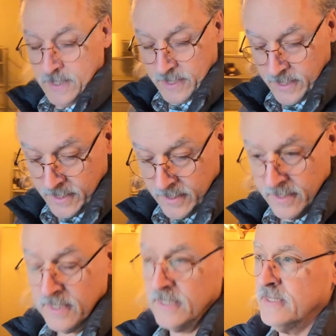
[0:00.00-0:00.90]
And
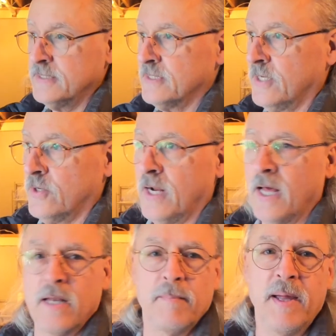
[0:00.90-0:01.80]
under
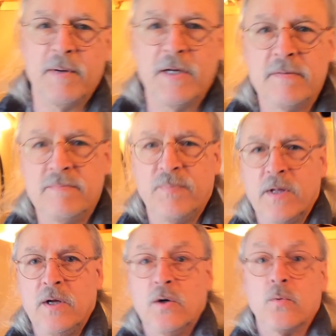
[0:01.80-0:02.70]
Alabama
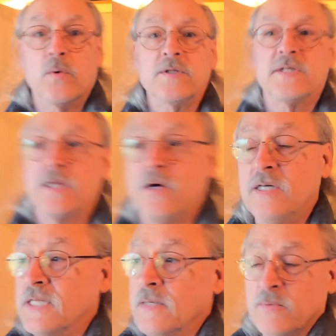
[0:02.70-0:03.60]
realty
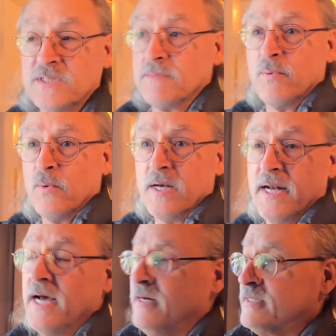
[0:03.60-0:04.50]
laws, that wasn't pointed
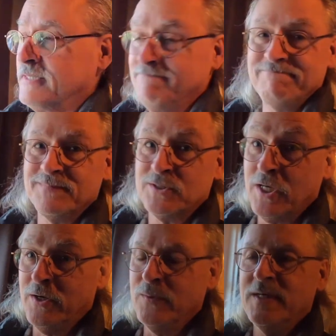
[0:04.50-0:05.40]
out.
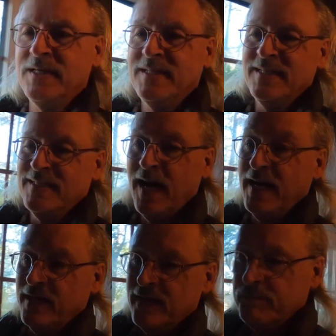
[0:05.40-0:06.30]
So I
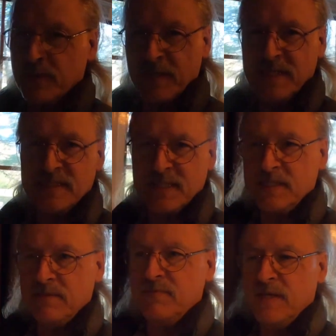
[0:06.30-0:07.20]
ended up putting in
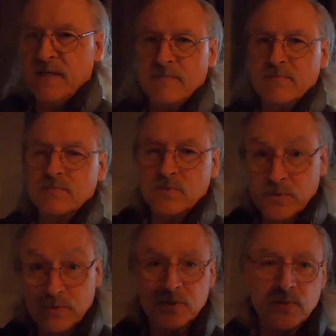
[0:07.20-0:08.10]
60 feet of
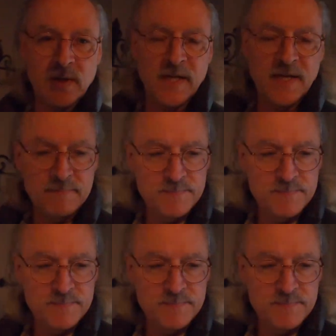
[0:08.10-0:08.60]
new sewer line.